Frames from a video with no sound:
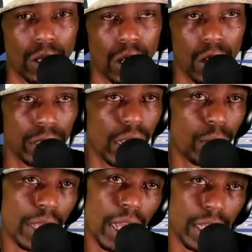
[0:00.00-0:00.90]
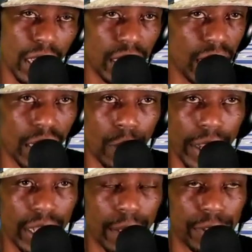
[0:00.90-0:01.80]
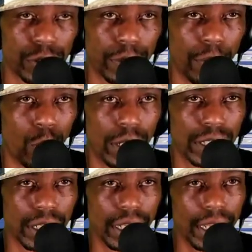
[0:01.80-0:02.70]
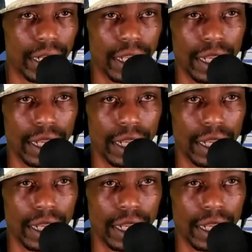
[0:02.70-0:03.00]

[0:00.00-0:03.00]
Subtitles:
Oh, yeah, he had great chemistry. But once again,